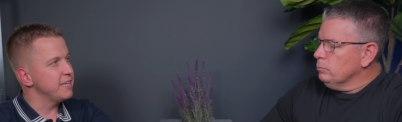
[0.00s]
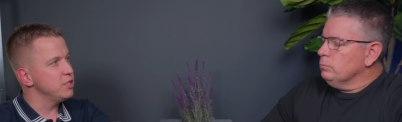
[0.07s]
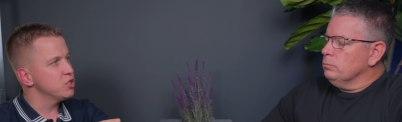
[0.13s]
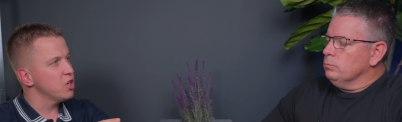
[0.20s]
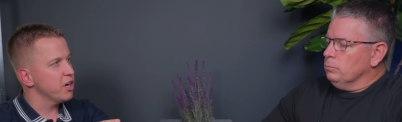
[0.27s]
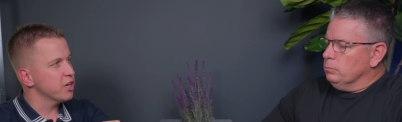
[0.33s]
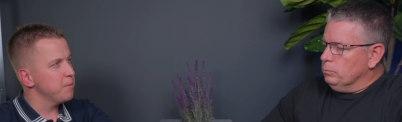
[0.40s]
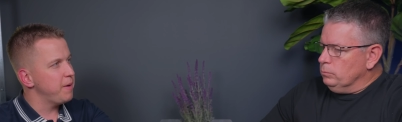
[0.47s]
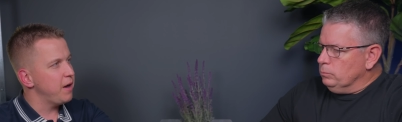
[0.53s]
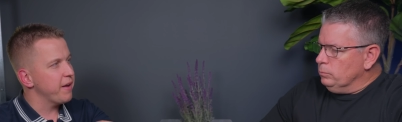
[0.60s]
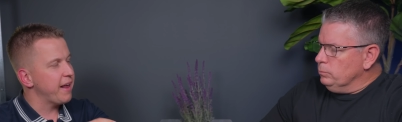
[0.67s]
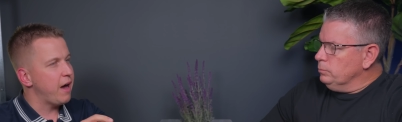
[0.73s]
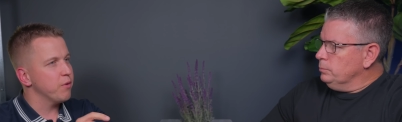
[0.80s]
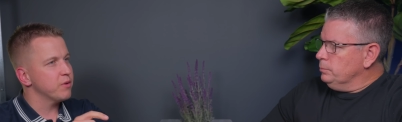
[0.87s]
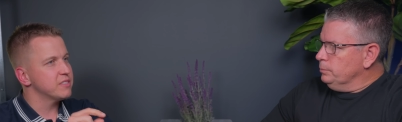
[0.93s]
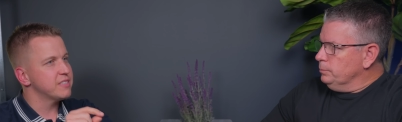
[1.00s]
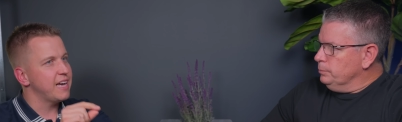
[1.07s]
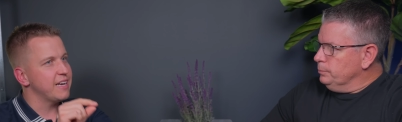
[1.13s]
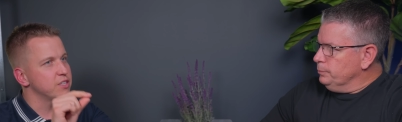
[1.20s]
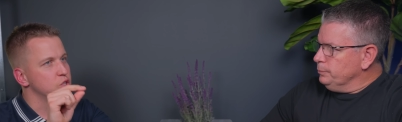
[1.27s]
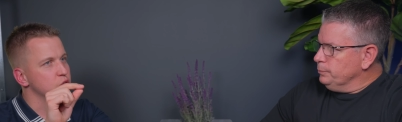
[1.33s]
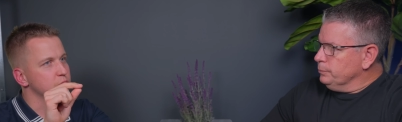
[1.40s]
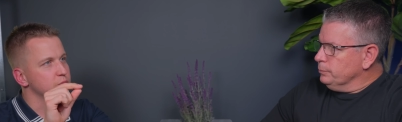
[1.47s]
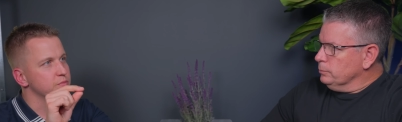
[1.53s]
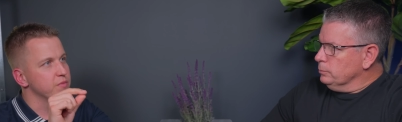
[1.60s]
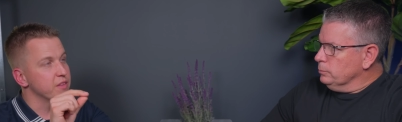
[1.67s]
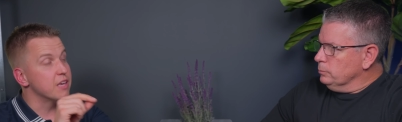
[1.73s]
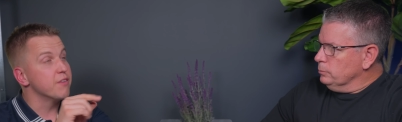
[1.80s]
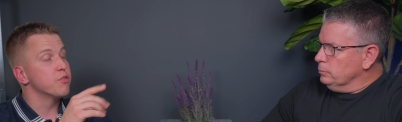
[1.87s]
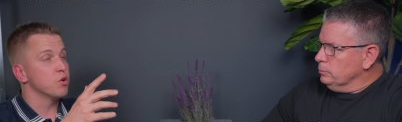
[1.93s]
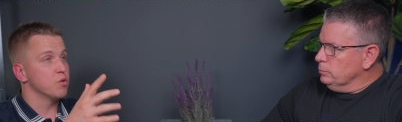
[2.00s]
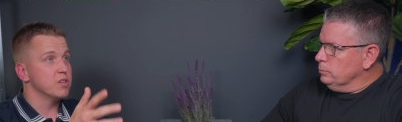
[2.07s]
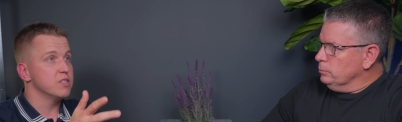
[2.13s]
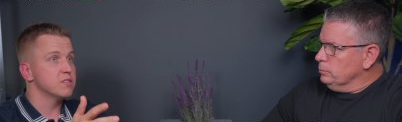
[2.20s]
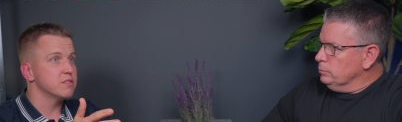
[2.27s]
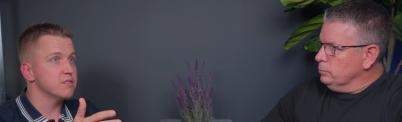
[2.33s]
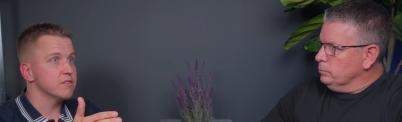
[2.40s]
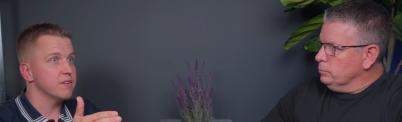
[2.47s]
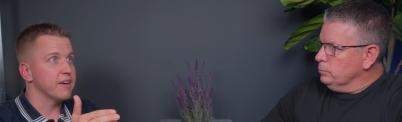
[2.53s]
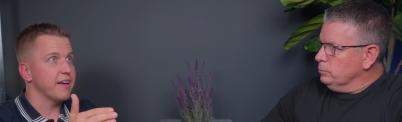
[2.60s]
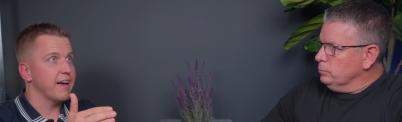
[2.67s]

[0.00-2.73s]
Speaker 1: Can you talk about how does that, if there is